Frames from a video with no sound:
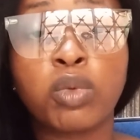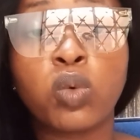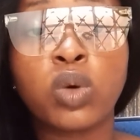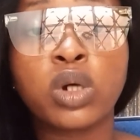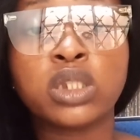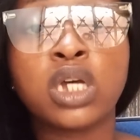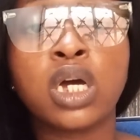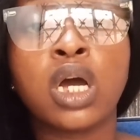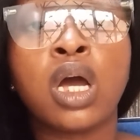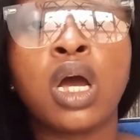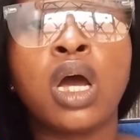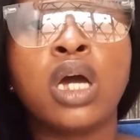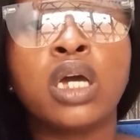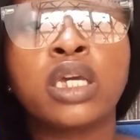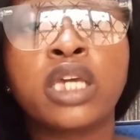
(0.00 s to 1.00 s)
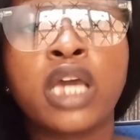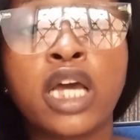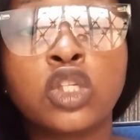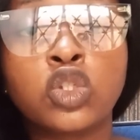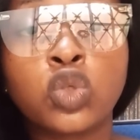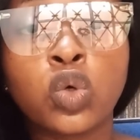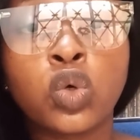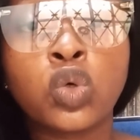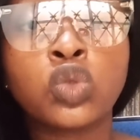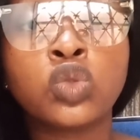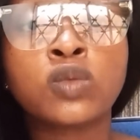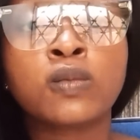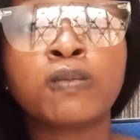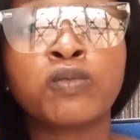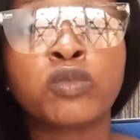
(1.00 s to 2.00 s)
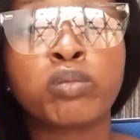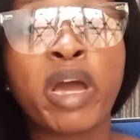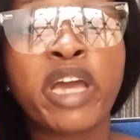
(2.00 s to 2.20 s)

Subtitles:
Number one, Caretone